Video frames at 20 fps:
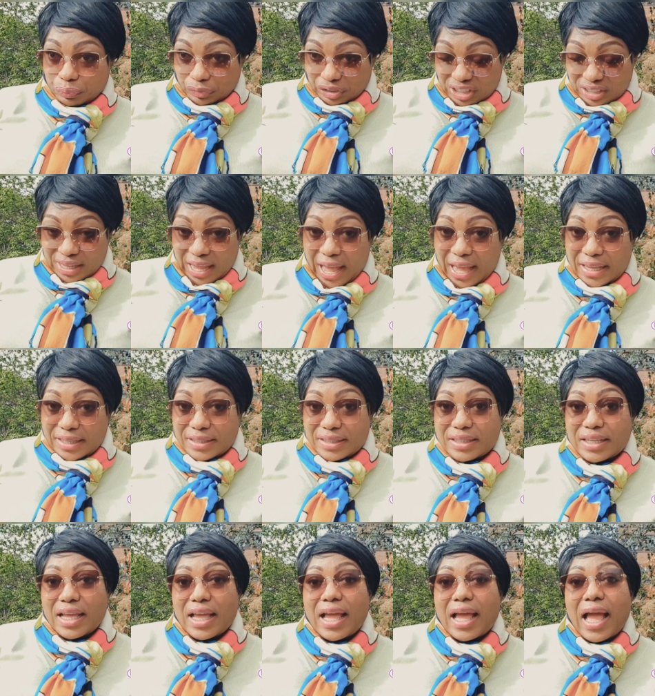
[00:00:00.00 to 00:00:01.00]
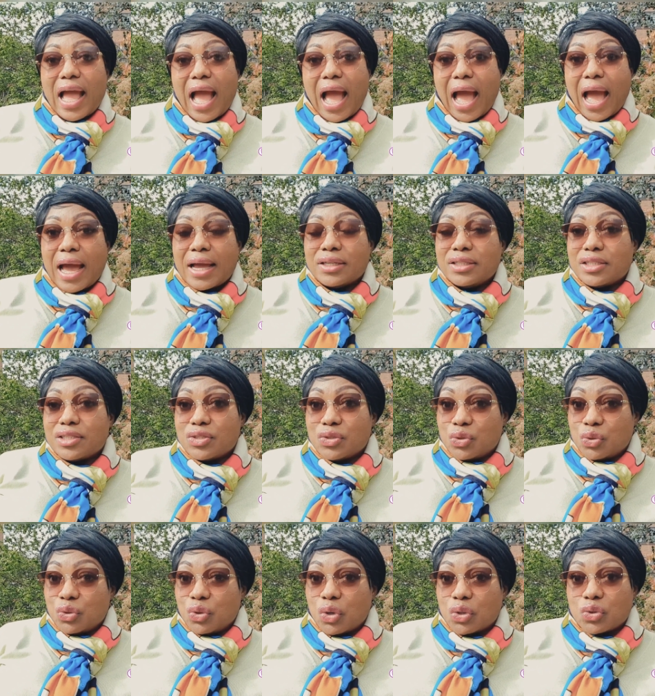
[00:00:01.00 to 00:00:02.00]
size, and
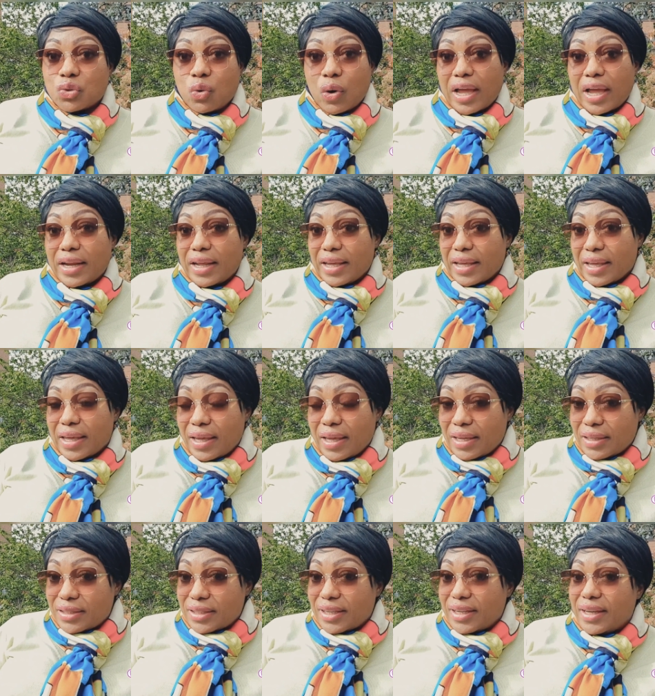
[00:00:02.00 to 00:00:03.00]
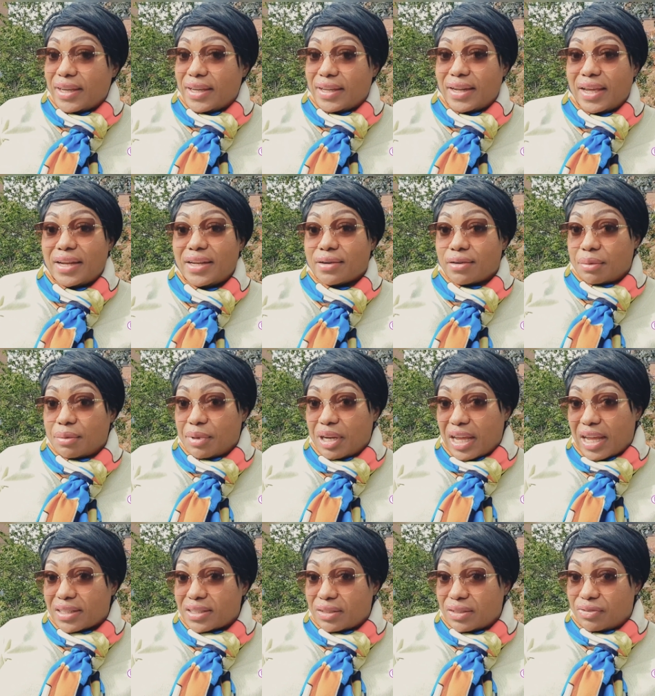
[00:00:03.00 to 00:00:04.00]
do not go and engage in any criminal
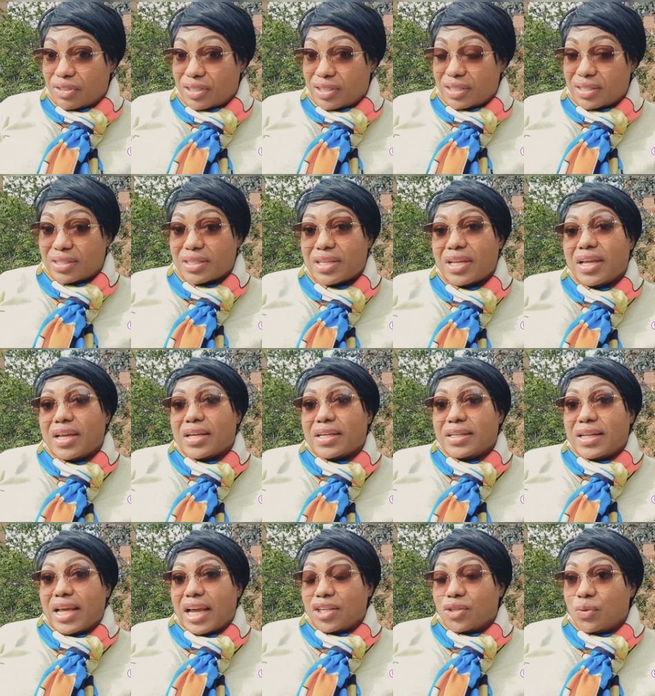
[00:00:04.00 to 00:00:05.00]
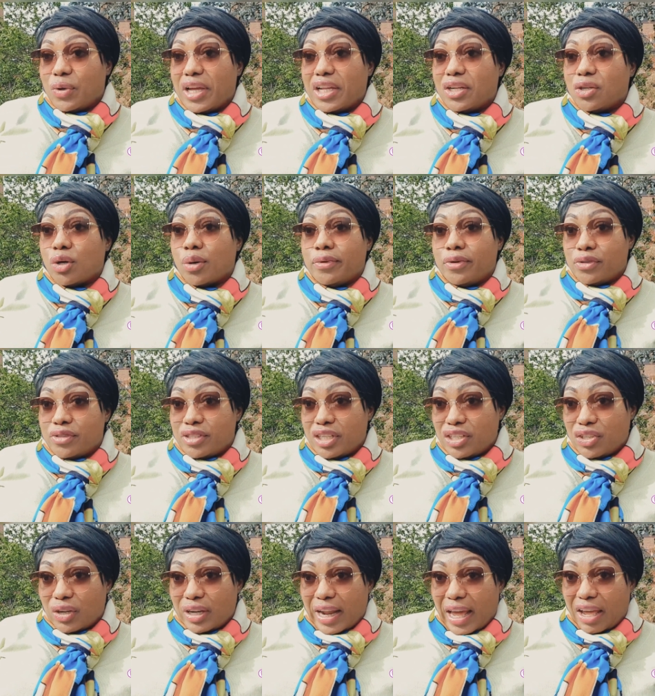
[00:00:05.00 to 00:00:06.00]
activities that you end up losing
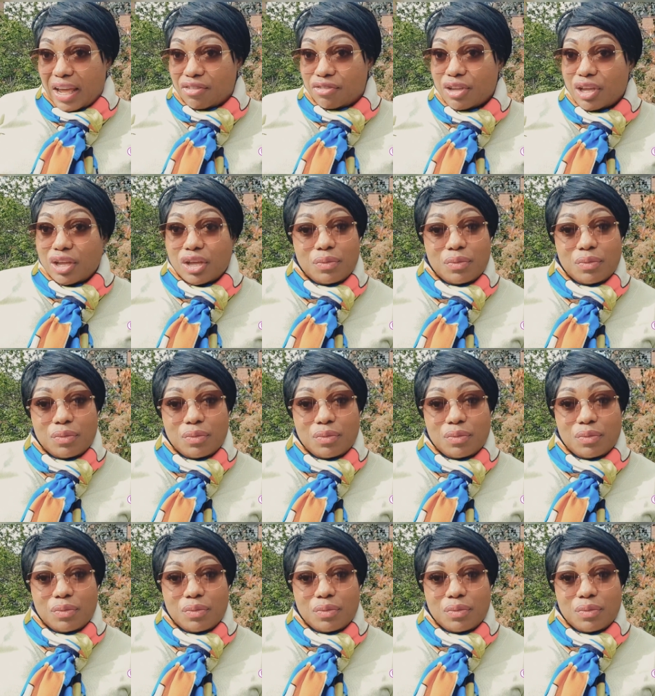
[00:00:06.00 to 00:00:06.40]
your life,